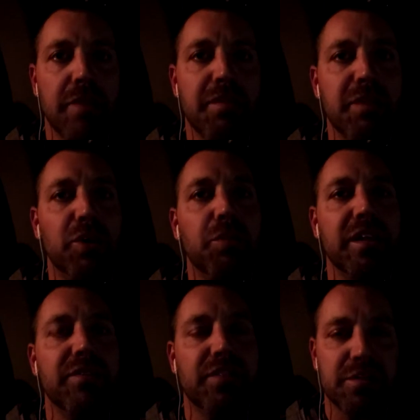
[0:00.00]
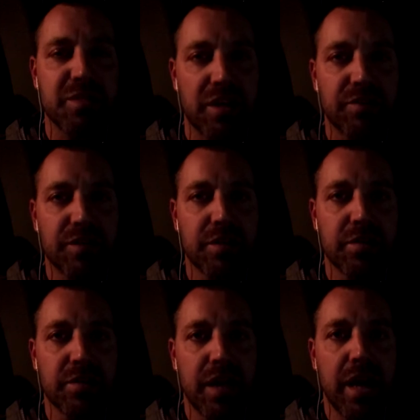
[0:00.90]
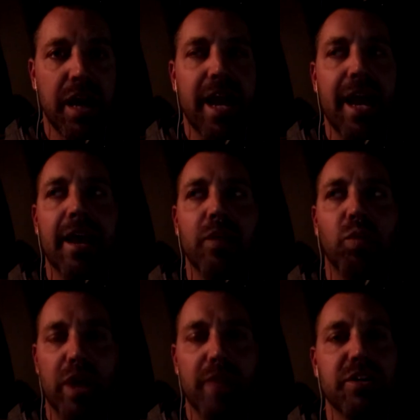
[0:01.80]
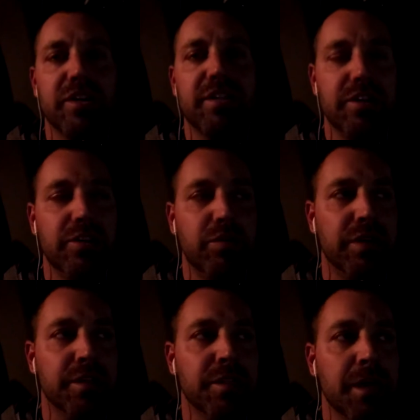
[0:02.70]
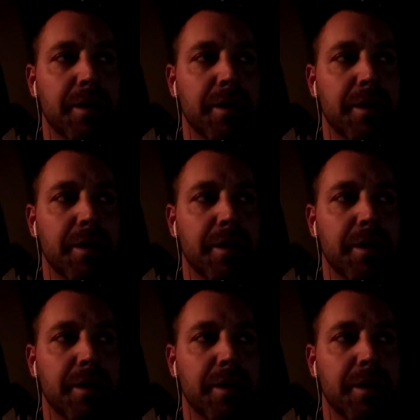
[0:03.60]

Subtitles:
People don't believe in themselves. And what I'm here to tell you is,